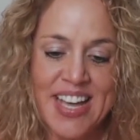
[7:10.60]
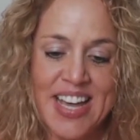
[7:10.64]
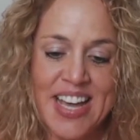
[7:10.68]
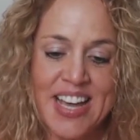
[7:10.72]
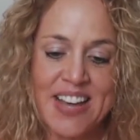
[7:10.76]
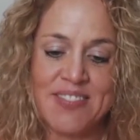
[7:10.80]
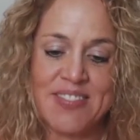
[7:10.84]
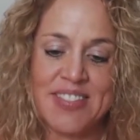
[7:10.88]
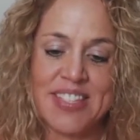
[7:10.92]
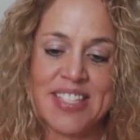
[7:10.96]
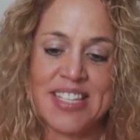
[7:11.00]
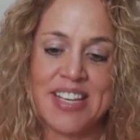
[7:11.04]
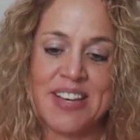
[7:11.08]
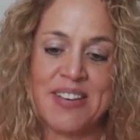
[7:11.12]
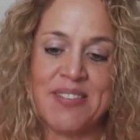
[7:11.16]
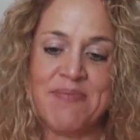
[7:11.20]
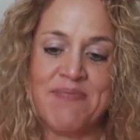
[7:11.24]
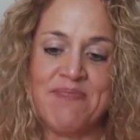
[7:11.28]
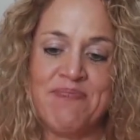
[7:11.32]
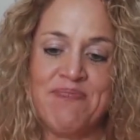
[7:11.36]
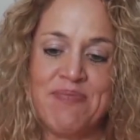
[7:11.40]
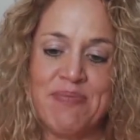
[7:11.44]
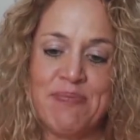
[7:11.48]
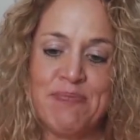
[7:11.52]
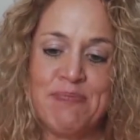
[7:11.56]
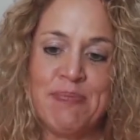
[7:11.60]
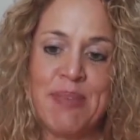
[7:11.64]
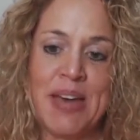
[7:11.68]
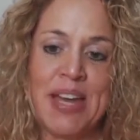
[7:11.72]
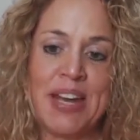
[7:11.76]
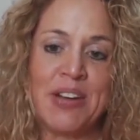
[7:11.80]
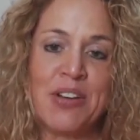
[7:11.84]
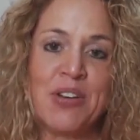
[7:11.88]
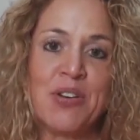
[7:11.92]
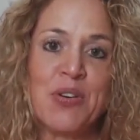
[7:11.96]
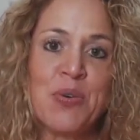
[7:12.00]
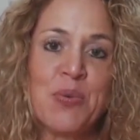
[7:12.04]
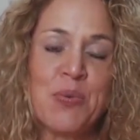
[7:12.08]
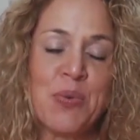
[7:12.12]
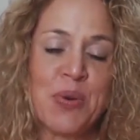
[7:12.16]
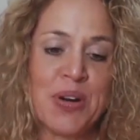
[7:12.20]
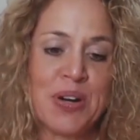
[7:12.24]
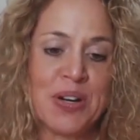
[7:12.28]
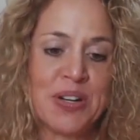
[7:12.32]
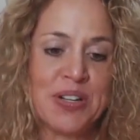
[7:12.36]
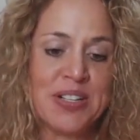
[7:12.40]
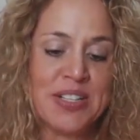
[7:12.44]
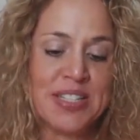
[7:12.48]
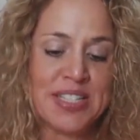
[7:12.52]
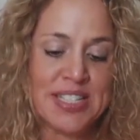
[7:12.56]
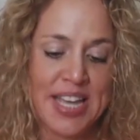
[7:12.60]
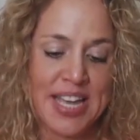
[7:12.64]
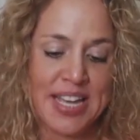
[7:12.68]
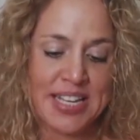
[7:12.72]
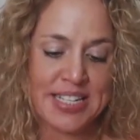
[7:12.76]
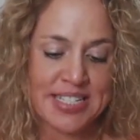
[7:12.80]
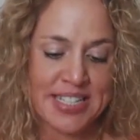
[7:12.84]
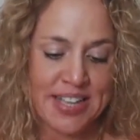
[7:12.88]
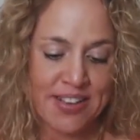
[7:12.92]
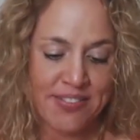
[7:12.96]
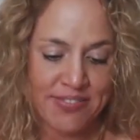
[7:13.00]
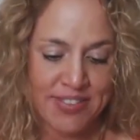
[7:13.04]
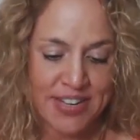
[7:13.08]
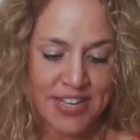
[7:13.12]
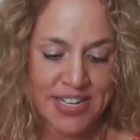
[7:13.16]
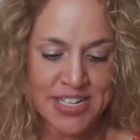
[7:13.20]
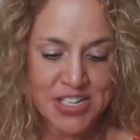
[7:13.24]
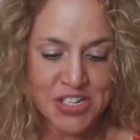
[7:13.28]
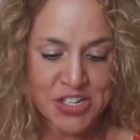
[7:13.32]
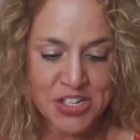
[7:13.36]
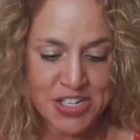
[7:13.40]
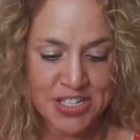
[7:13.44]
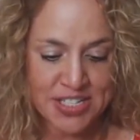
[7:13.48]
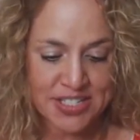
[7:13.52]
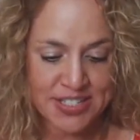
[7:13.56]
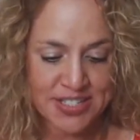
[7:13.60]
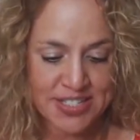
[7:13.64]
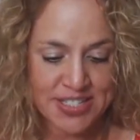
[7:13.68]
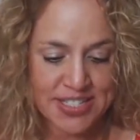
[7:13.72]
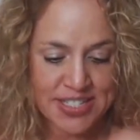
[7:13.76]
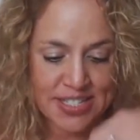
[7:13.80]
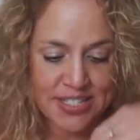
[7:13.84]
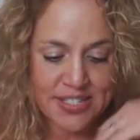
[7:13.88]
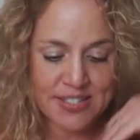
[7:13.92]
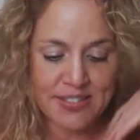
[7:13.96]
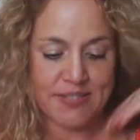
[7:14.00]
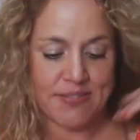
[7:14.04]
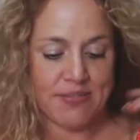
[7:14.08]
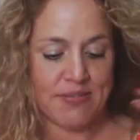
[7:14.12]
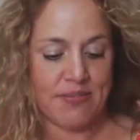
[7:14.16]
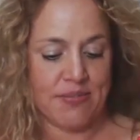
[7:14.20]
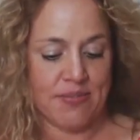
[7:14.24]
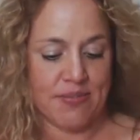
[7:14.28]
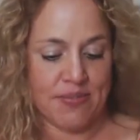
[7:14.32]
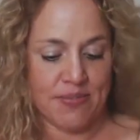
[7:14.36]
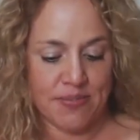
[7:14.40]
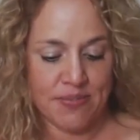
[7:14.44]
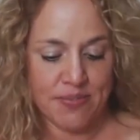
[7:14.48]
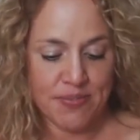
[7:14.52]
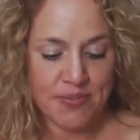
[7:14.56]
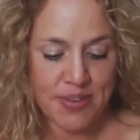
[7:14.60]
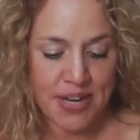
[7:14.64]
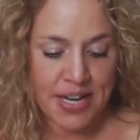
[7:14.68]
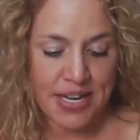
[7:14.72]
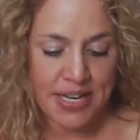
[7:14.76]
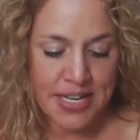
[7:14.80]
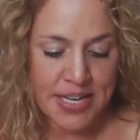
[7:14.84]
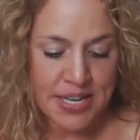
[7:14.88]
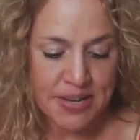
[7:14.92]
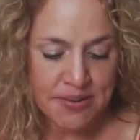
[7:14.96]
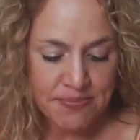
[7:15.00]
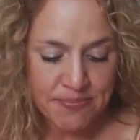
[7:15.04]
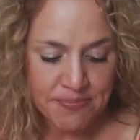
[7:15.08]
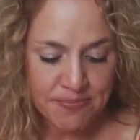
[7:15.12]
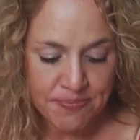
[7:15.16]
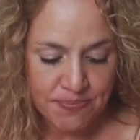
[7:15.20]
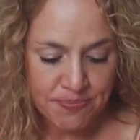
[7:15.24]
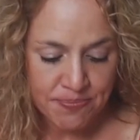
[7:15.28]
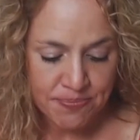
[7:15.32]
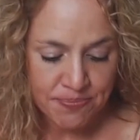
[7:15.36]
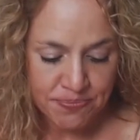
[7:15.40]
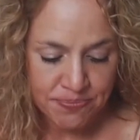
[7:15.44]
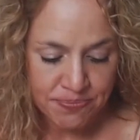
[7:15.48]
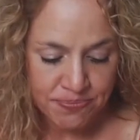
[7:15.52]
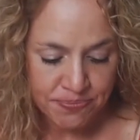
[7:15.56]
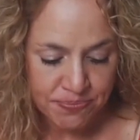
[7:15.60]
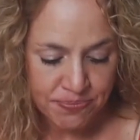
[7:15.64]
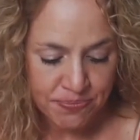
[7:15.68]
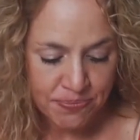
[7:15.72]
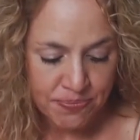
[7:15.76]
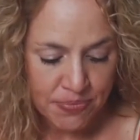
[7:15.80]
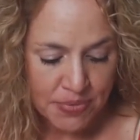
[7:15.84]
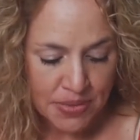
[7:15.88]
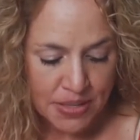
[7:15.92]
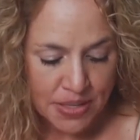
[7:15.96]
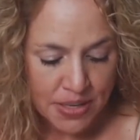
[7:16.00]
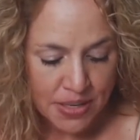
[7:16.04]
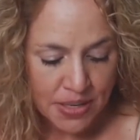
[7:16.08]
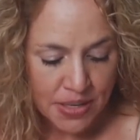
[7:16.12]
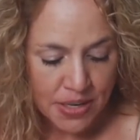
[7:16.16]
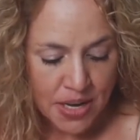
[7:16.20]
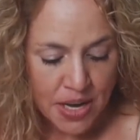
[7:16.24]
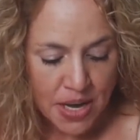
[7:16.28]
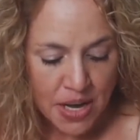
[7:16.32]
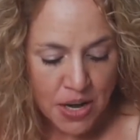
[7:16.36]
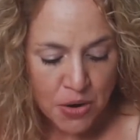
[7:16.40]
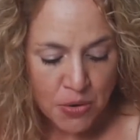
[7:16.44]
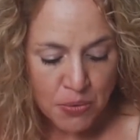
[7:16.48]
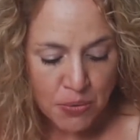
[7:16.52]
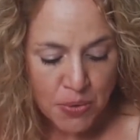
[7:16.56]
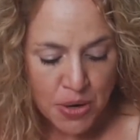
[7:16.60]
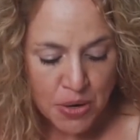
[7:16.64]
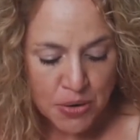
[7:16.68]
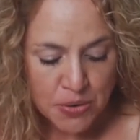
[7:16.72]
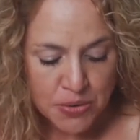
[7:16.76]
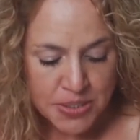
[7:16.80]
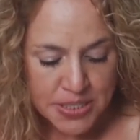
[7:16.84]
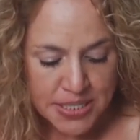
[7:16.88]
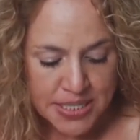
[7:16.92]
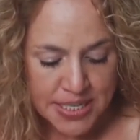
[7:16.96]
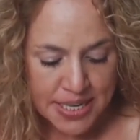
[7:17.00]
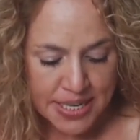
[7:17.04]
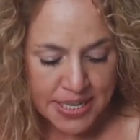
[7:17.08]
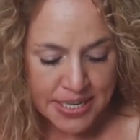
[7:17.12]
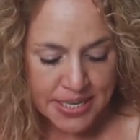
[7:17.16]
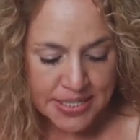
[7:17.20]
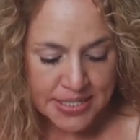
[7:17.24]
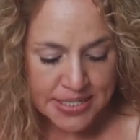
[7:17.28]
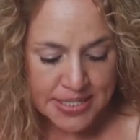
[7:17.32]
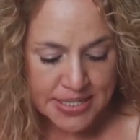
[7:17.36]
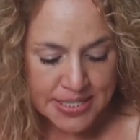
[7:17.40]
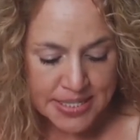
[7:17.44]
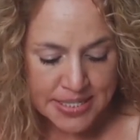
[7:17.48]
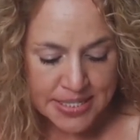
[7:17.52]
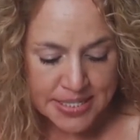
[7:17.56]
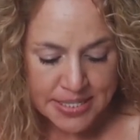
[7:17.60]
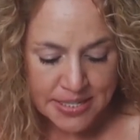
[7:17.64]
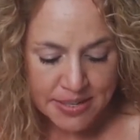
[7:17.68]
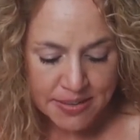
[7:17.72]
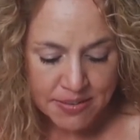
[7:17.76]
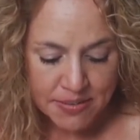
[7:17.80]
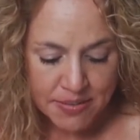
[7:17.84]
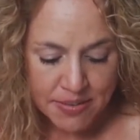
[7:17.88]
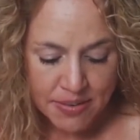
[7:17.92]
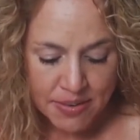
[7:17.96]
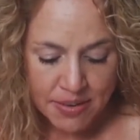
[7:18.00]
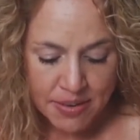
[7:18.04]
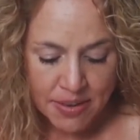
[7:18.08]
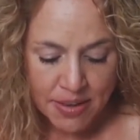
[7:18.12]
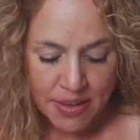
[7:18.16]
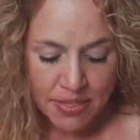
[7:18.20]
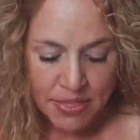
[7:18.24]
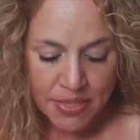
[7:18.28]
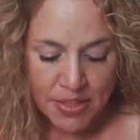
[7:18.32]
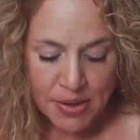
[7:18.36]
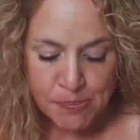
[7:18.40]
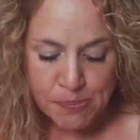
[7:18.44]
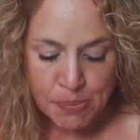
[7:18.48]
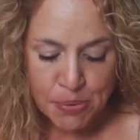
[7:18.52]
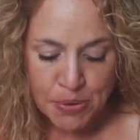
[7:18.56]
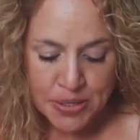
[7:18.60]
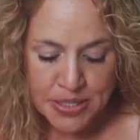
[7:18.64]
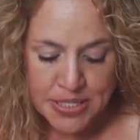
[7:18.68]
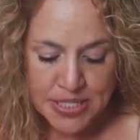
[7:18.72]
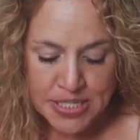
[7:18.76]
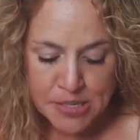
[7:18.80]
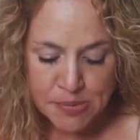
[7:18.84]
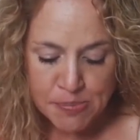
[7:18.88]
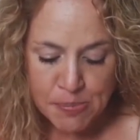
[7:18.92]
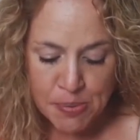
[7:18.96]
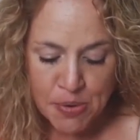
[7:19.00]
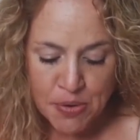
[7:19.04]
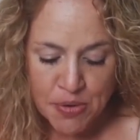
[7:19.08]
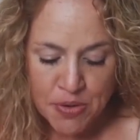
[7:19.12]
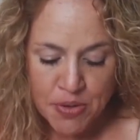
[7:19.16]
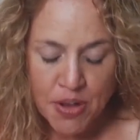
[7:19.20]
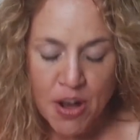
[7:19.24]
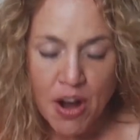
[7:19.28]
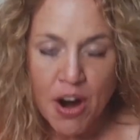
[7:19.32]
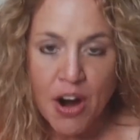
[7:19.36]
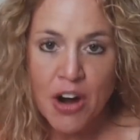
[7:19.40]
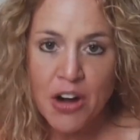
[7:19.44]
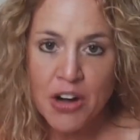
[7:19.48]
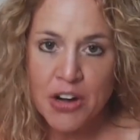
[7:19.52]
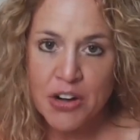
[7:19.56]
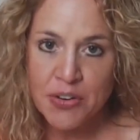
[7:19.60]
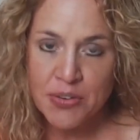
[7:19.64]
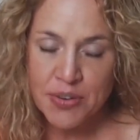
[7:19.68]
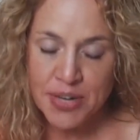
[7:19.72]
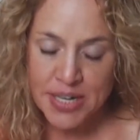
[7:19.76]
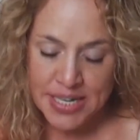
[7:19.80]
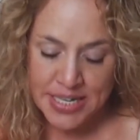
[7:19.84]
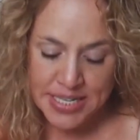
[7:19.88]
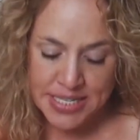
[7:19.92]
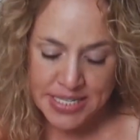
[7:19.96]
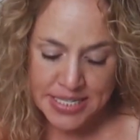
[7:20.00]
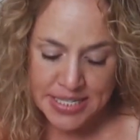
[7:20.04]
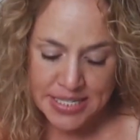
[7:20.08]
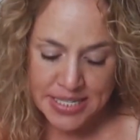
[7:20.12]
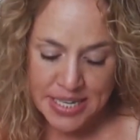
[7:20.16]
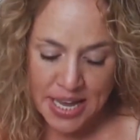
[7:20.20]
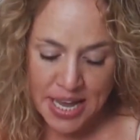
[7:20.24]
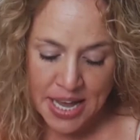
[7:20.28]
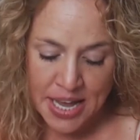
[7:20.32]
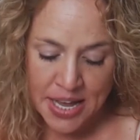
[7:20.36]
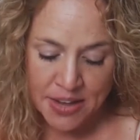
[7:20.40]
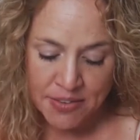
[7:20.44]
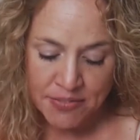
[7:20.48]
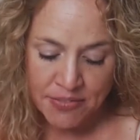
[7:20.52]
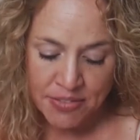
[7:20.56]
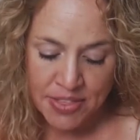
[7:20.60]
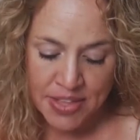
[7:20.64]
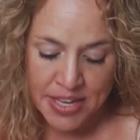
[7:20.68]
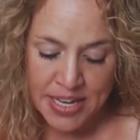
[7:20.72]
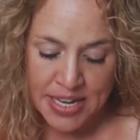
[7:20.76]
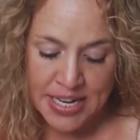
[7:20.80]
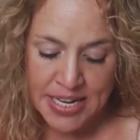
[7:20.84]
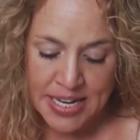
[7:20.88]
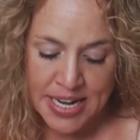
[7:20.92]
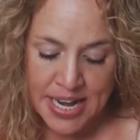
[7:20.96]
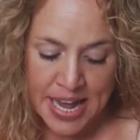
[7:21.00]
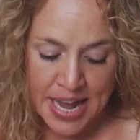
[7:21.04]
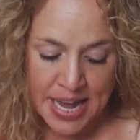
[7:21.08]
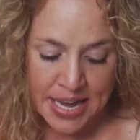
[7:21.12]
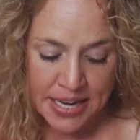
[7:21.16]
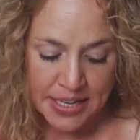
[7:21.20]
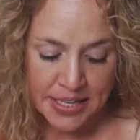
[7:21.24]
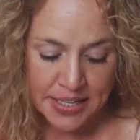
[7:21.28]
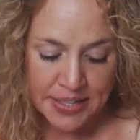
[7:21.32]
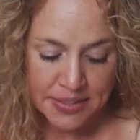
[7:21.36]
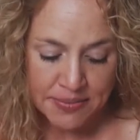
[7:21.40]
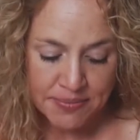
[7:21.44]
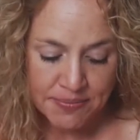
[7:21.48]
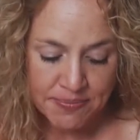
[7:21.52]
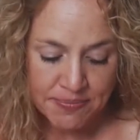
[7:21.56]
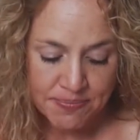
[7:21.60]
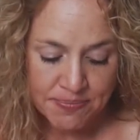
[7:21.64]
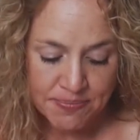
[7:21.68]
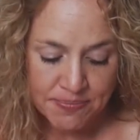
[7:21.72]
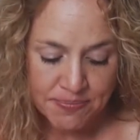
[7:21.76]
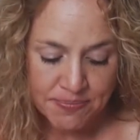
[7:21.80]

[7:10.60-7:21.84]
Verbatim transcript: I have some medical words and definitions. Ready? Carotids, the principal arteries of the neck.